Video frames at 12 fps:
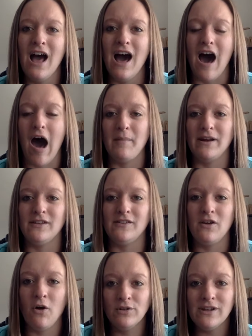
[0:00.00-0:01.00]
It is
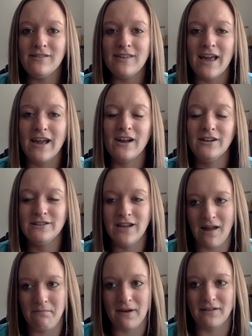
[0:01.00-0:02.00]
the only thing
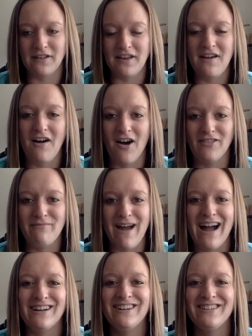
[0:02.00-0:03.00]
typically on the
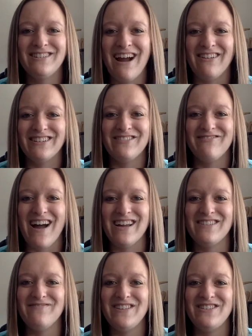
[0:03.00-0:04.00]
background of my
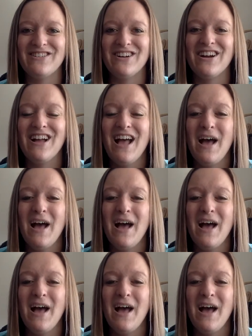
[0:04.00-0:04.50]
computer